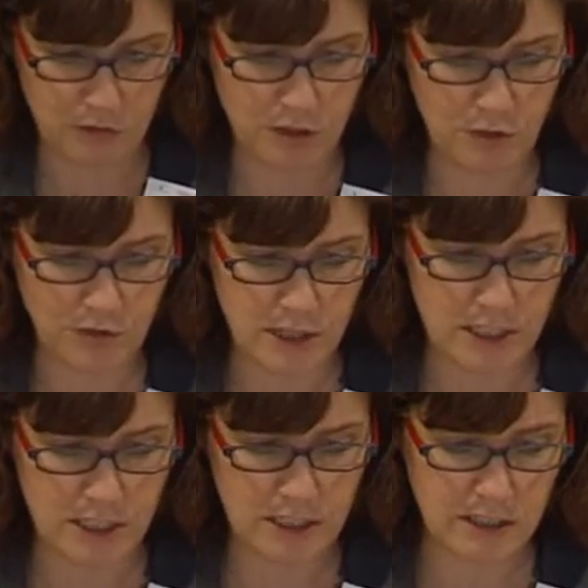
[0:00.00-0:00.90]

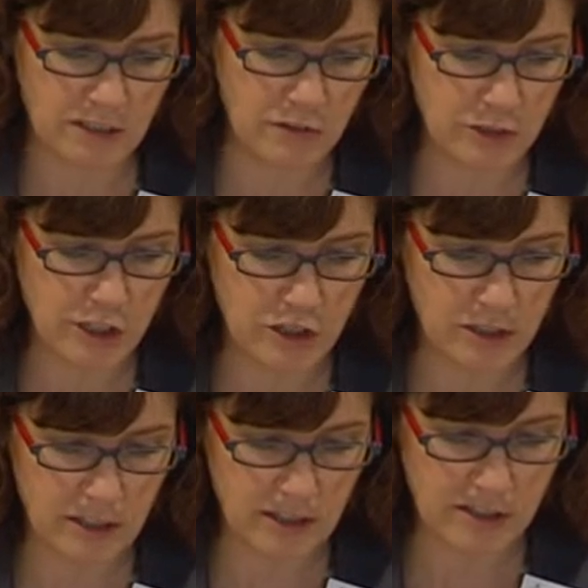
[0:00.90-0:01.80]
sovereignty in a
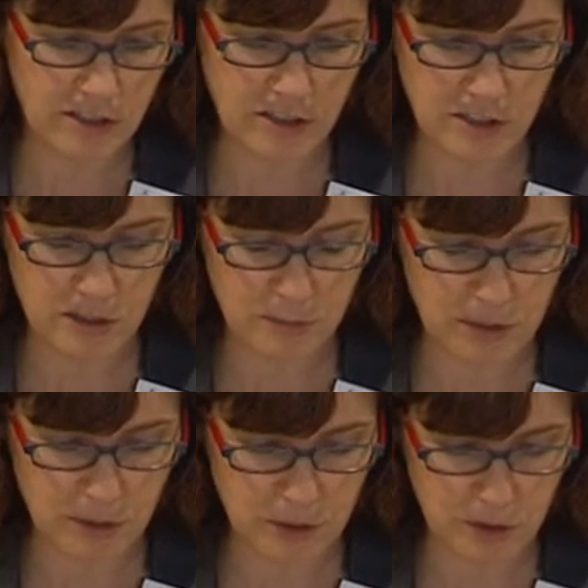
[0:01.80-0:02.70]
regionalized system,
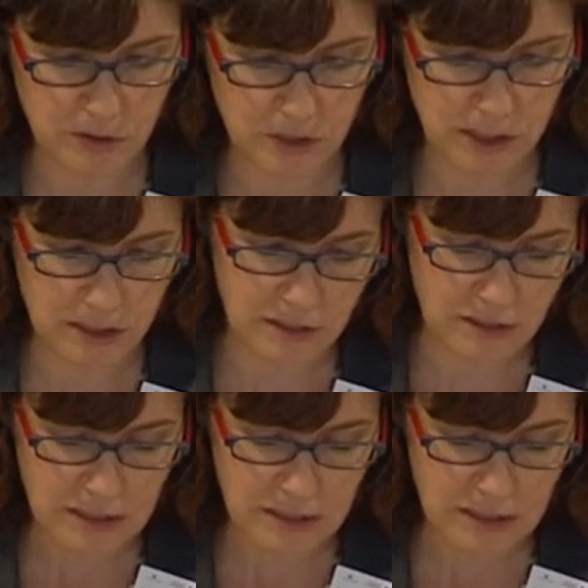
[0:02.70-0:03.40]
as we do see in